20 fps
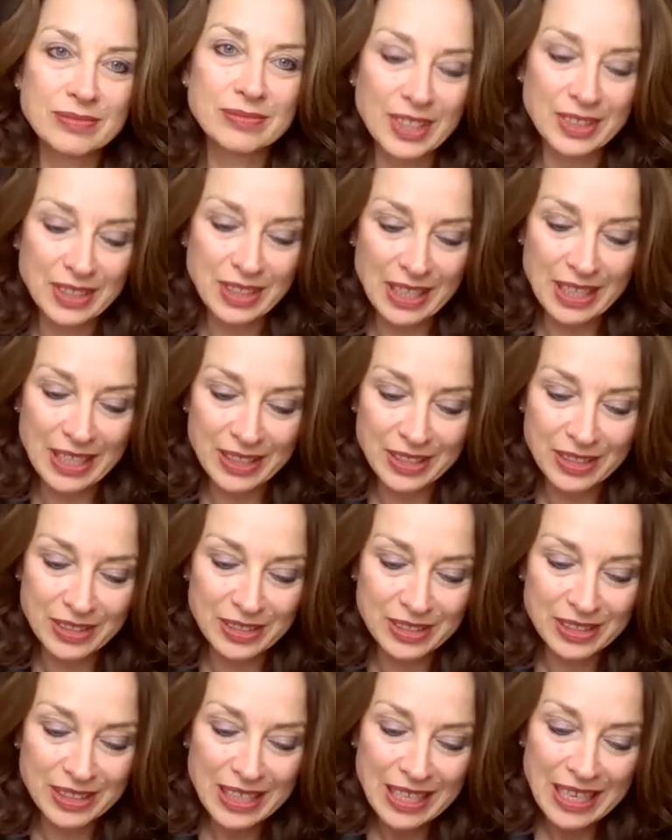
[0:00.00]
Okay,
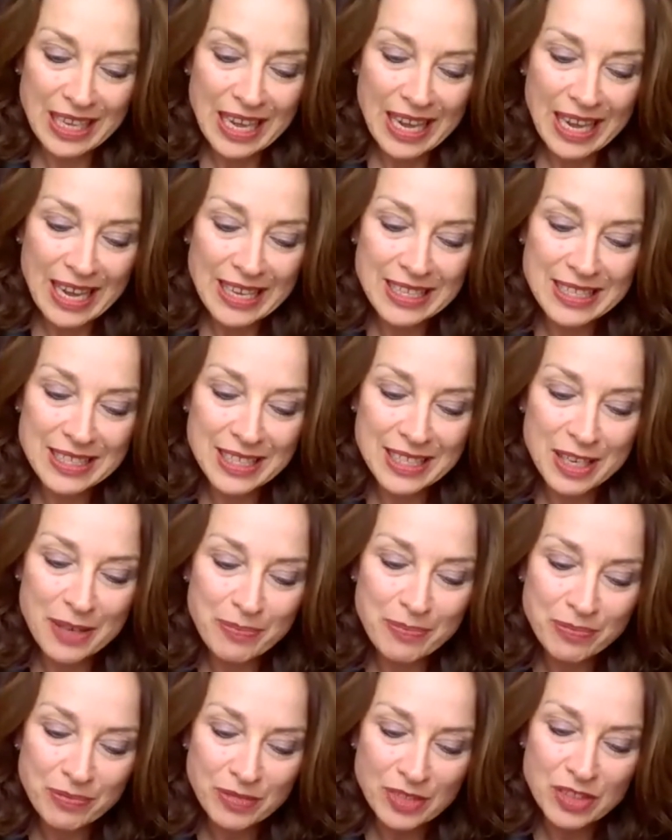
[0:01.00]
good. And
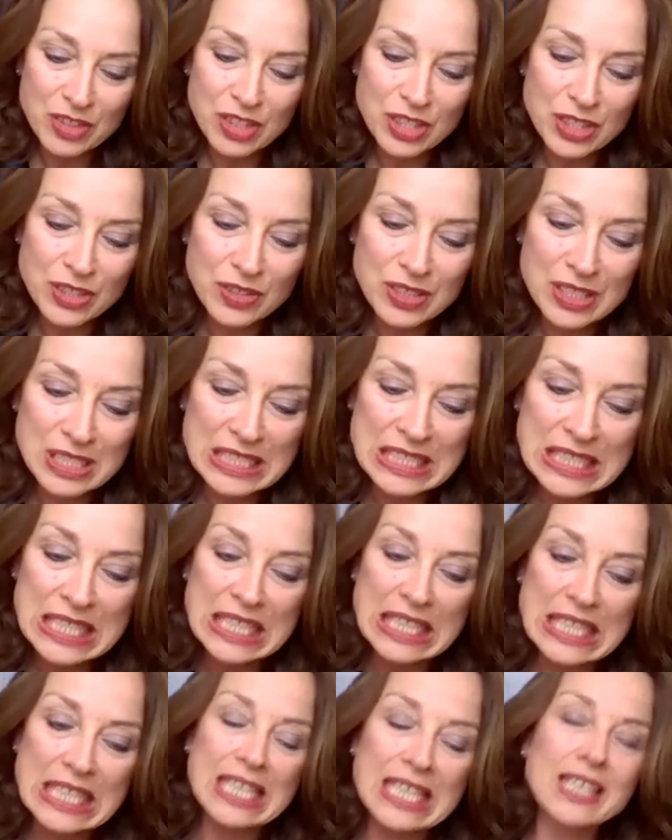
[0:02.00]
do you
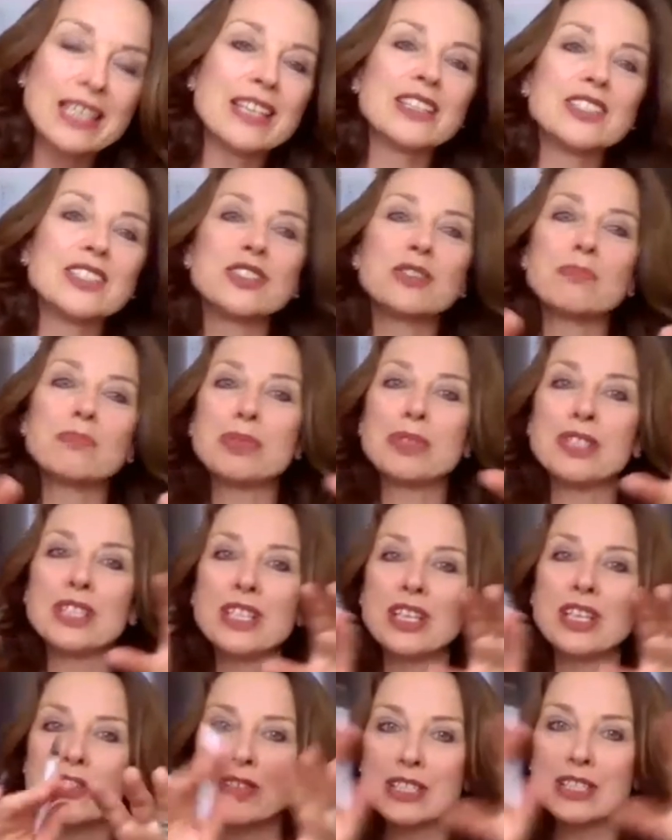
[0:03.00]
see, here's your
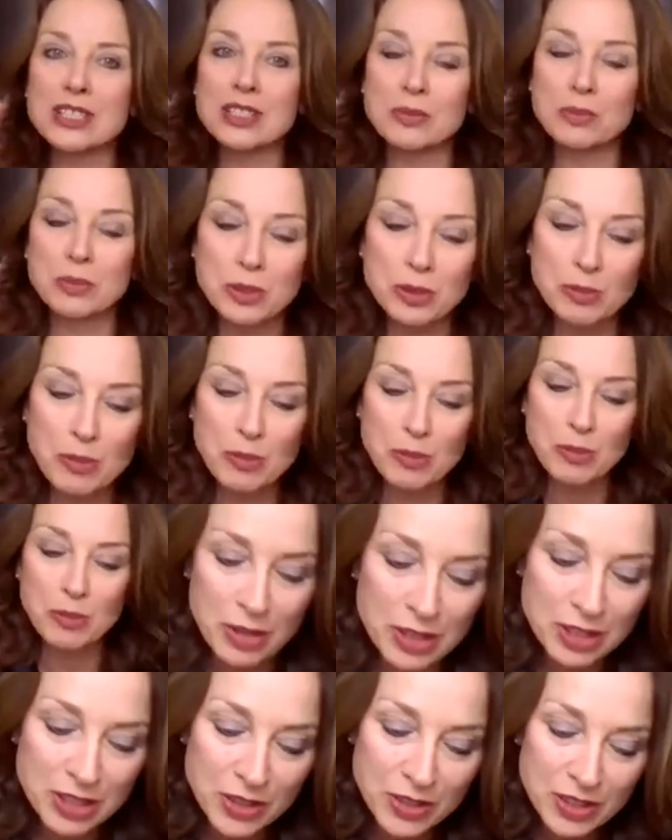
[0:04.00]
crystal ball
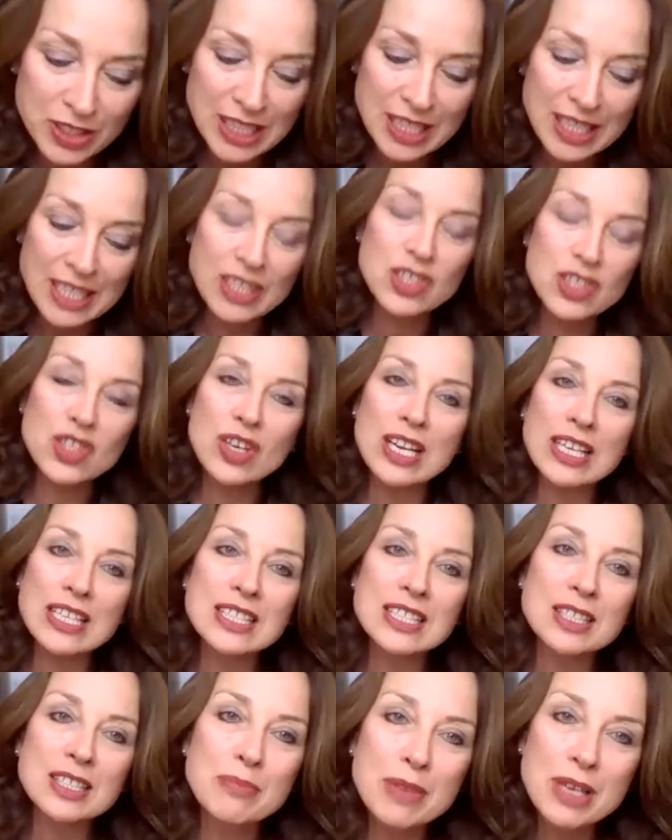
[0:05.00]
moment, do you see any
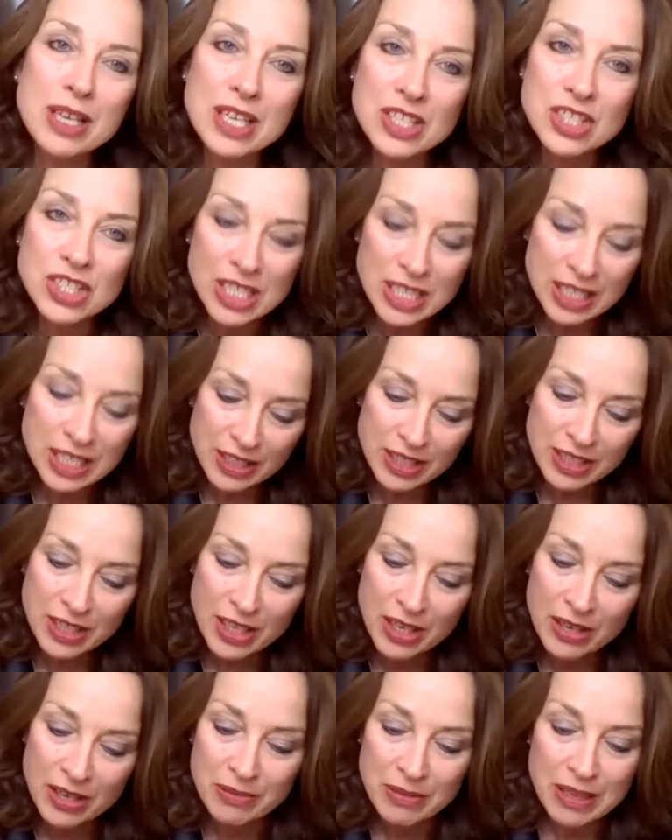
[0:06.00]
trends emerging?
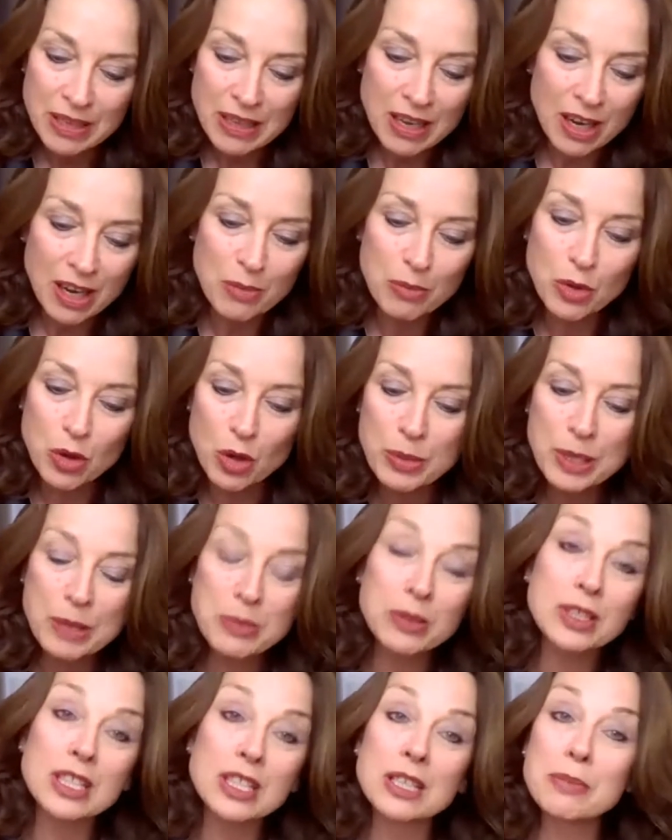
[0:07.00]
Are more people
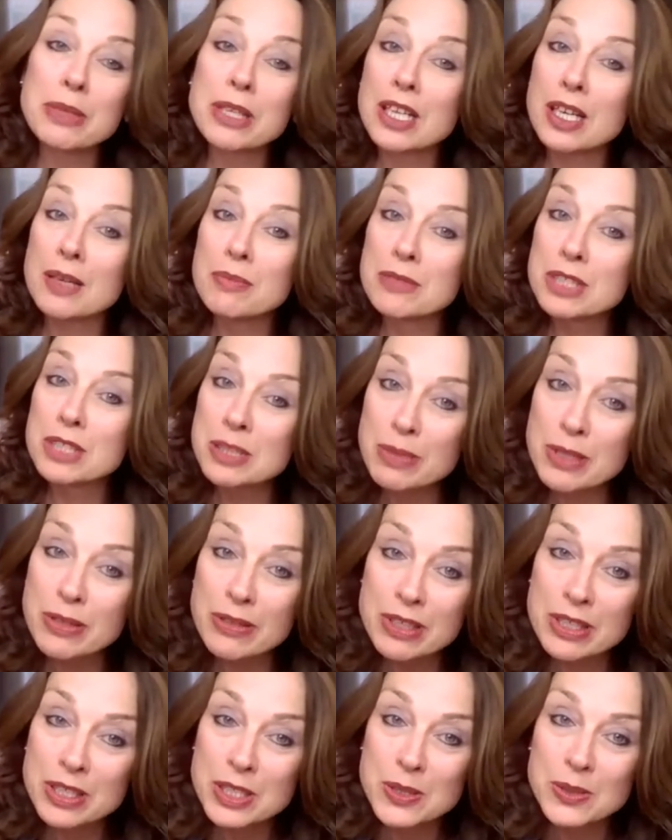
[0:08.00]
going to become
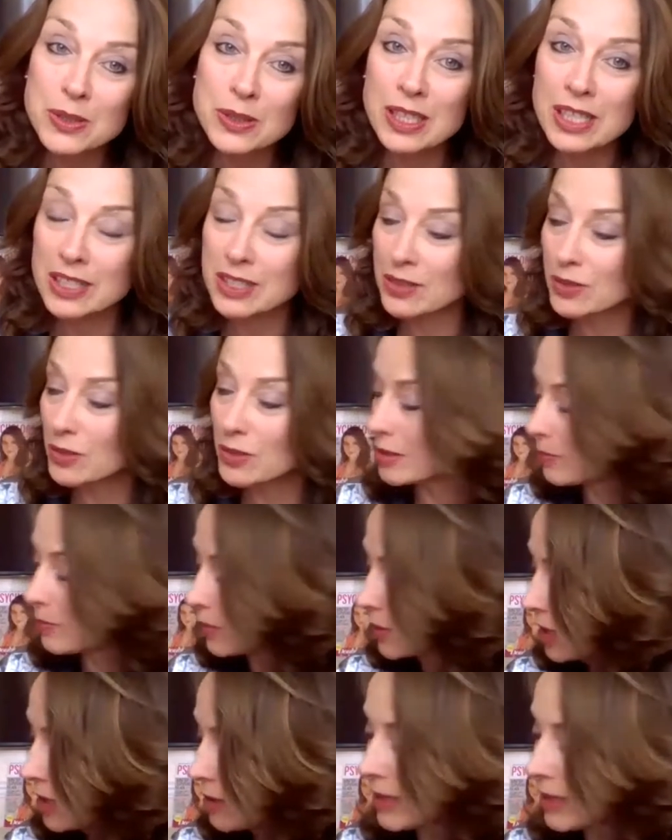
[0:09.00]
spiritual? I saw in
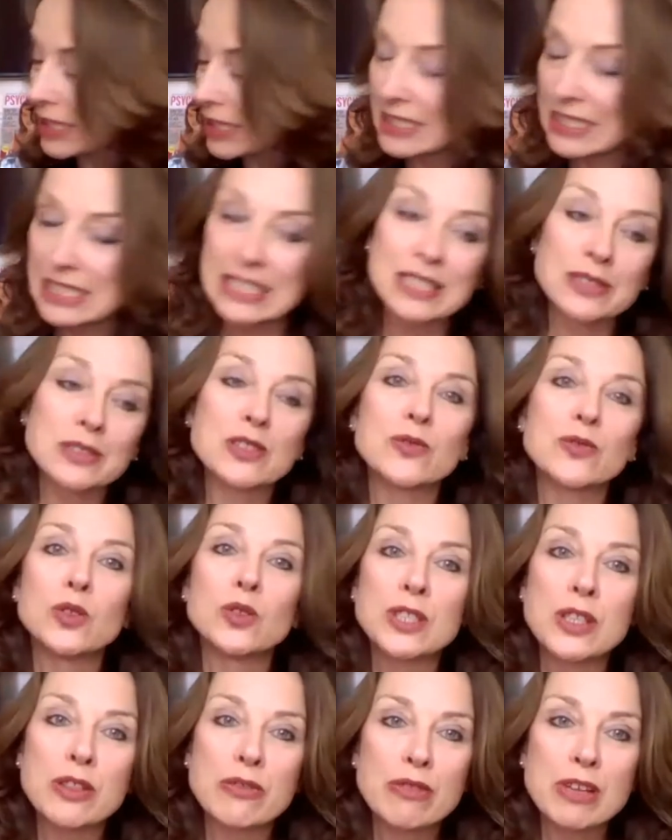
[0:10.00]
one of the magazines it was
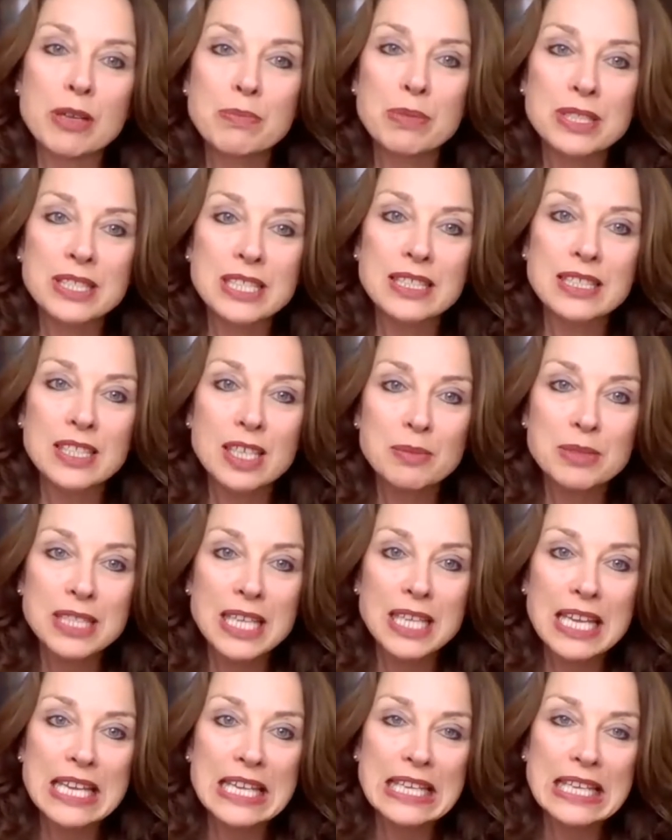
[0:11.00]
43%
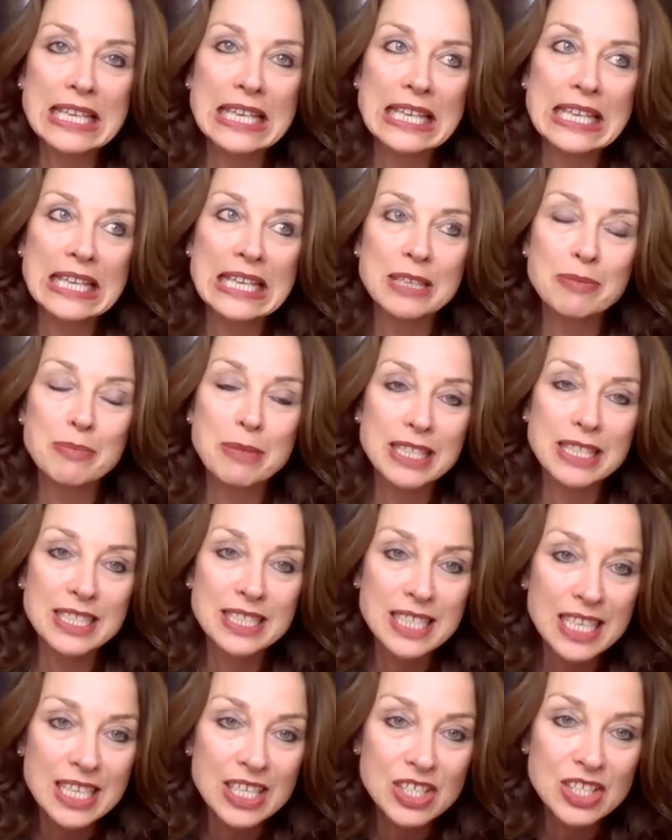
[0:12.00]
uptake in
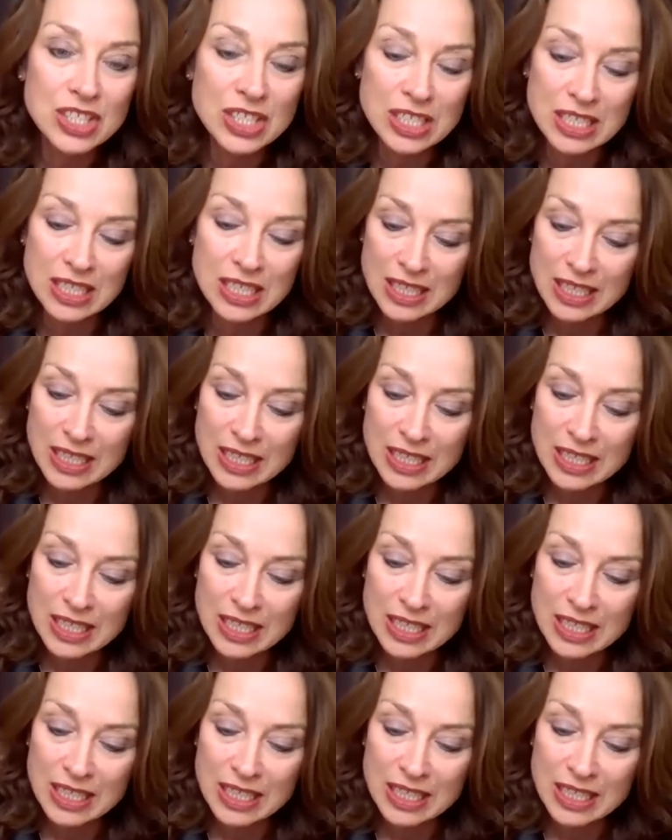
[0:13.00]
meditation.